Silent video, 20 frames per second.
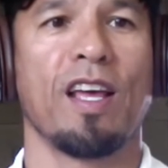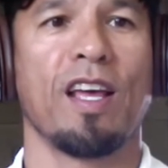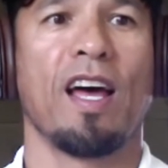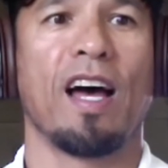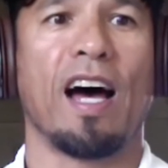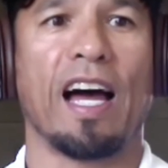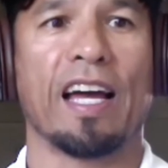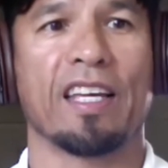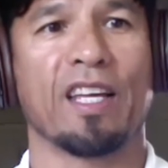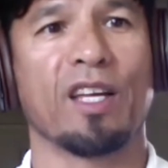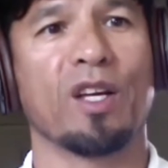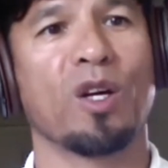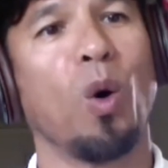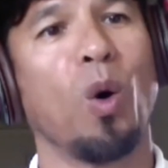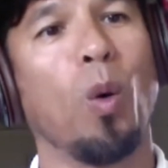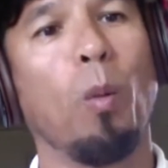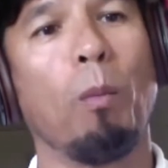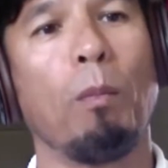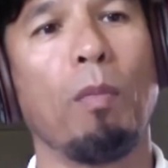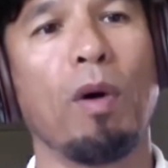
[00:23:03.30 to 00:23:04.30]
I can go
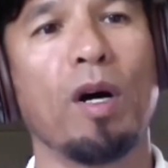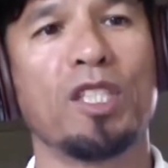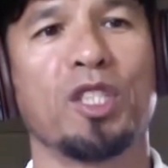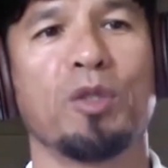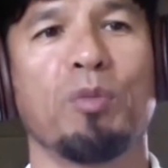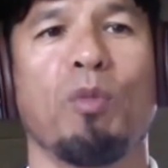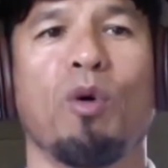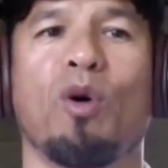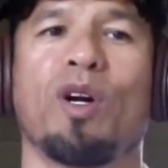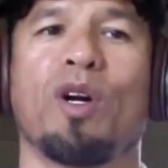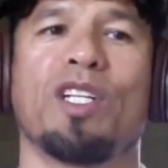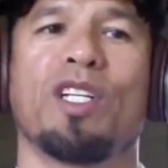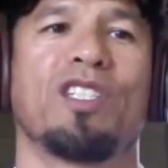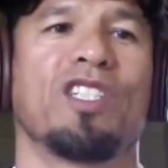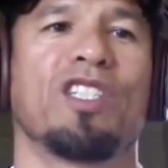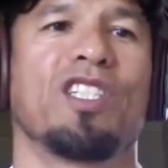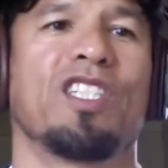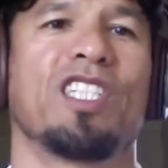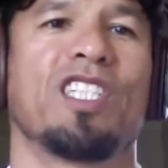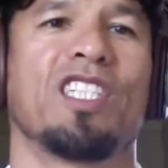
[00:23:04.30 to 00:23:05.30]
much more into
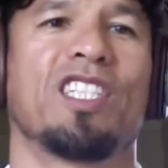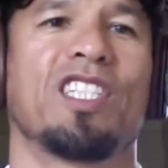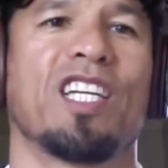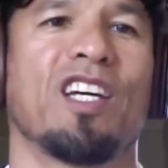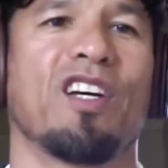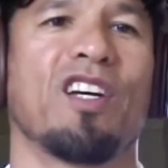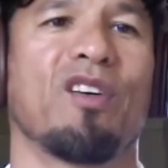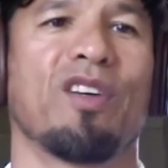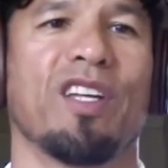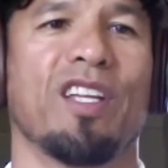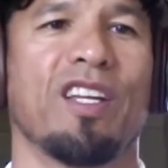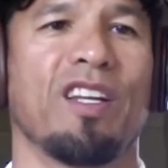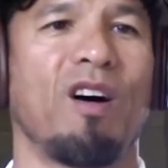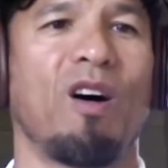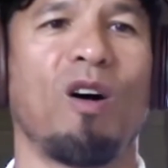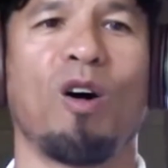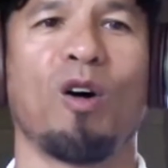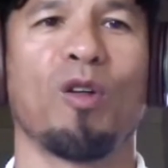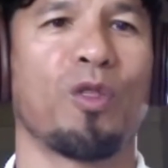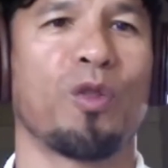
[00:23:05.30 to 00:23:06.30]
detail in
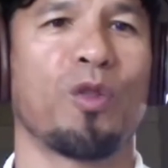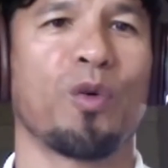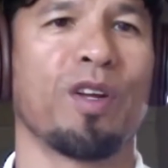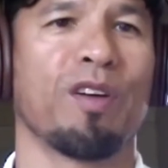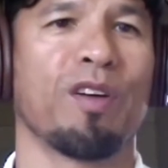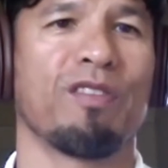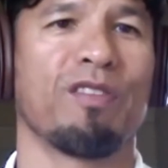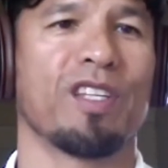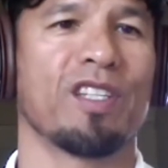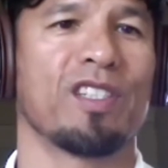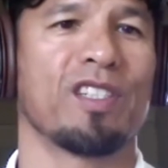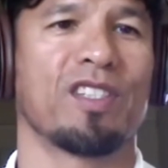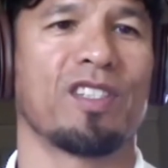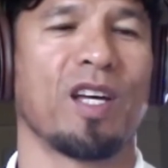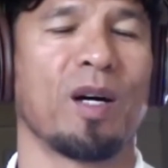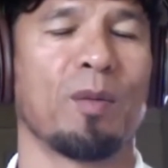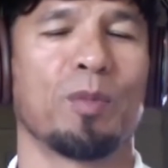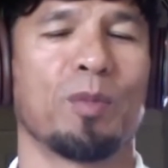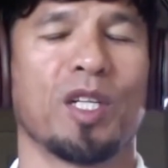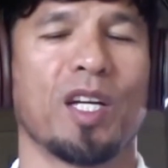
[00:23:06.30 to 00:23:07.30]
all three of these
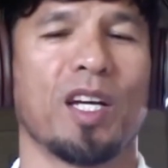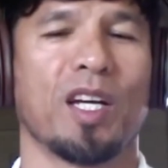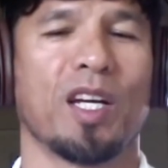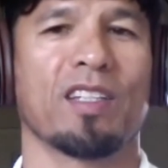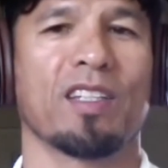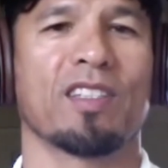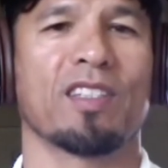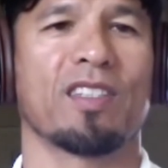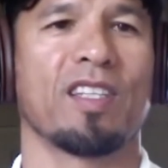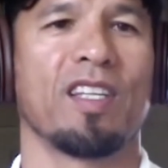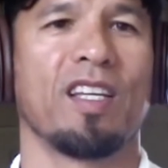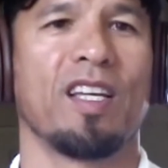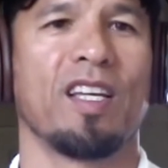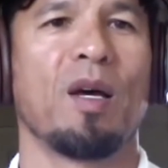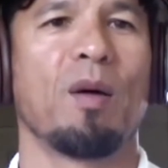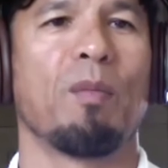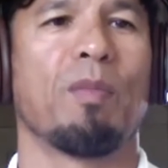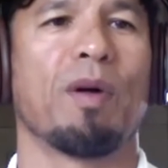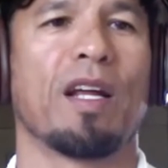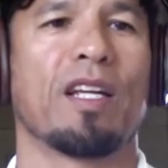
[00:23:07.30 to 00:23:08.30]
subjects,
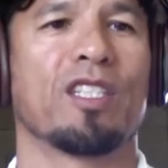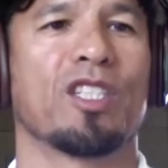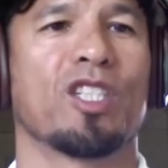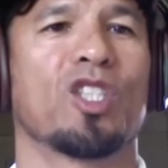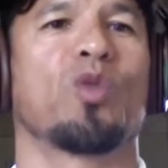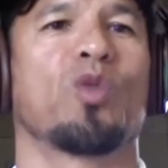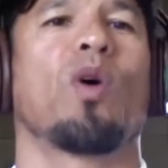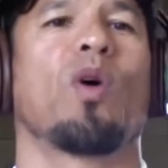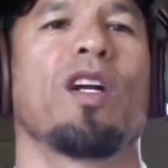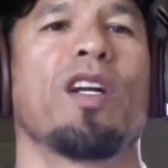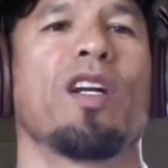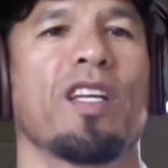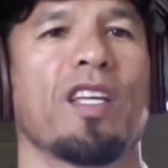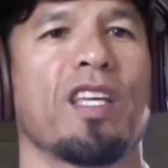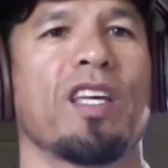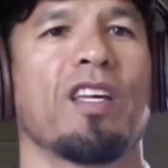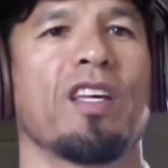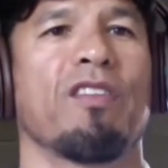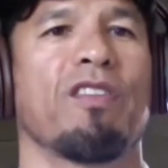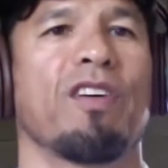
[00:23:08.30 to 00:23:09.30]
but I just wanted to
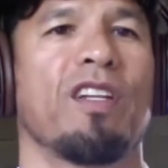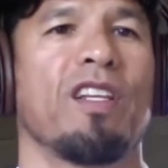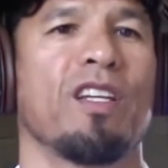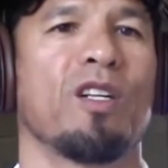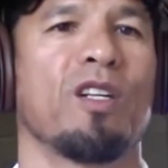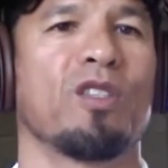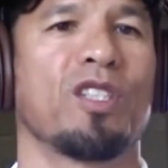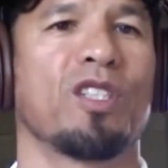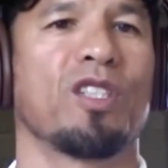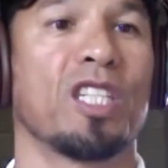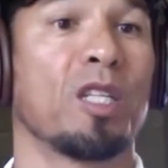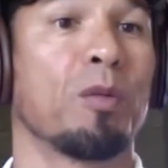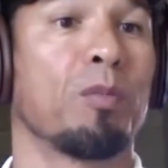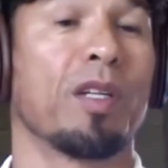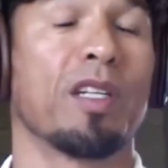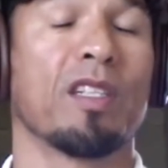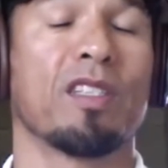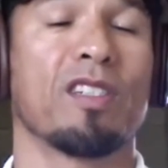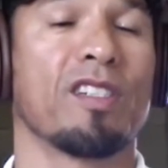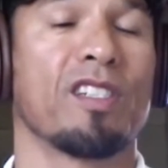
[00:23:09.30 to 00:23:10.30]
give a little
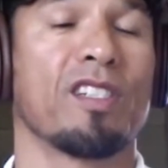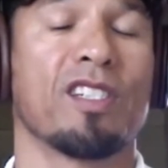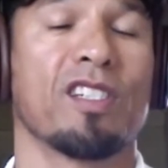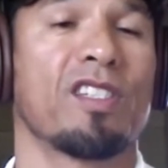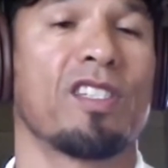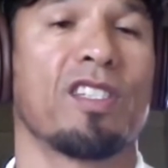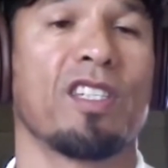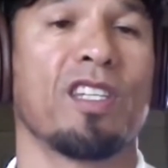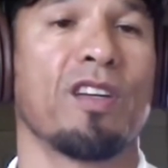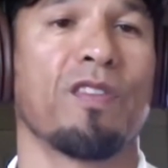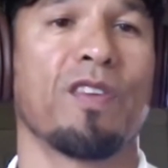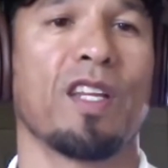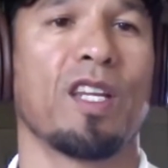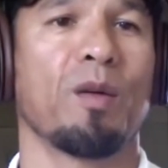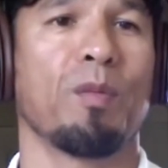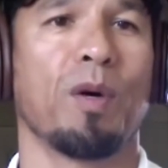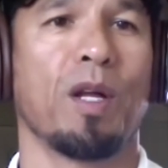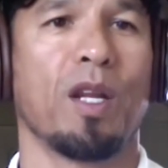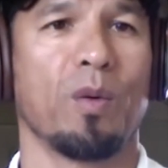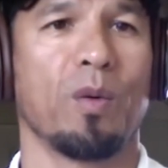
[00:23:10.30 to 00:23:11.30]
tidbit to just see if
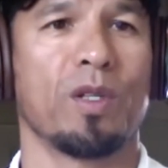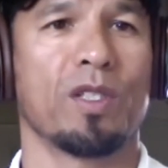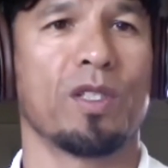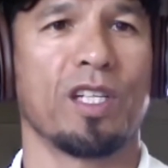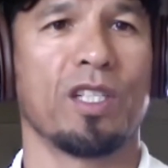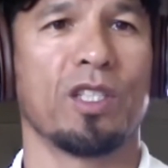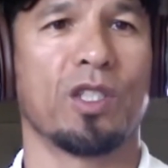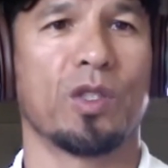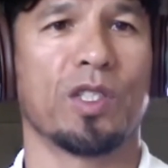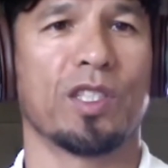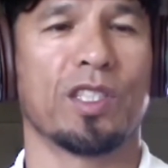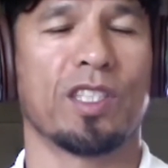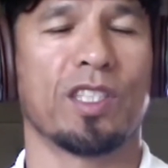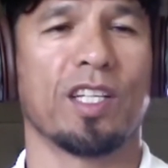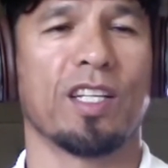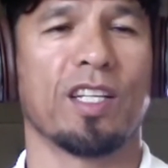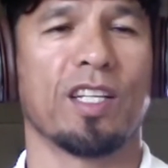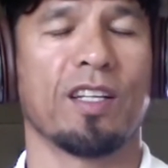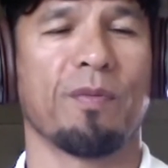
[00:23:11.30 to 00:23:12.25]
anybody was interested.